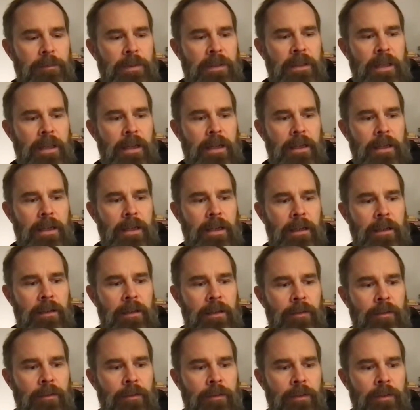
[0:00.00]
But that kind
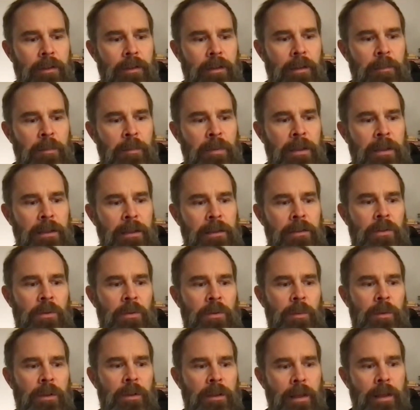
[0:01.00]
of appealed
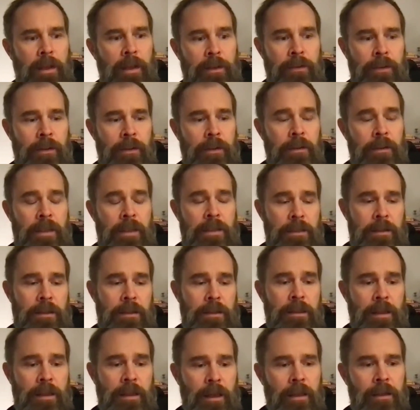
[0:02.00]
to me as a
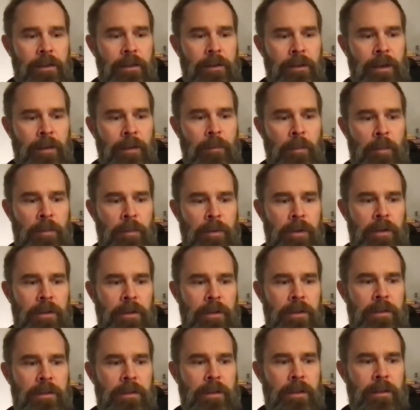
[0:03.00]
designer. I'm a
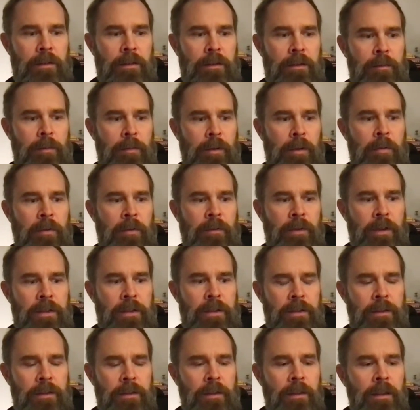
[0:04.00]
product designer by
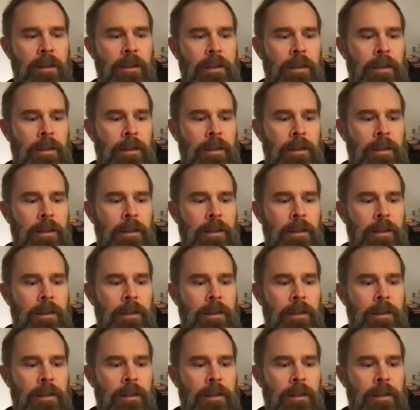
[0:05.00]
profession.